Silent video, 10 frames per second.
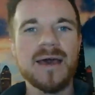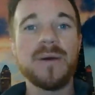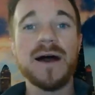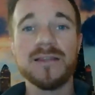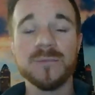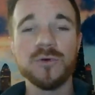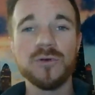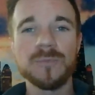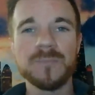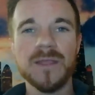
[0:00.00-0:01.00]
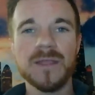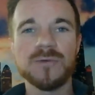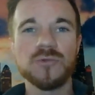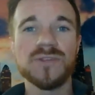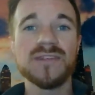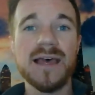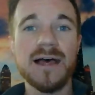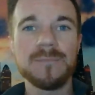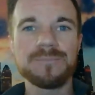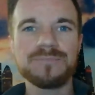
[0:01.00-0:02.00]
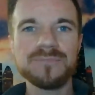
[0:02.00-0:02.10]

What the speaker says: possible to sell.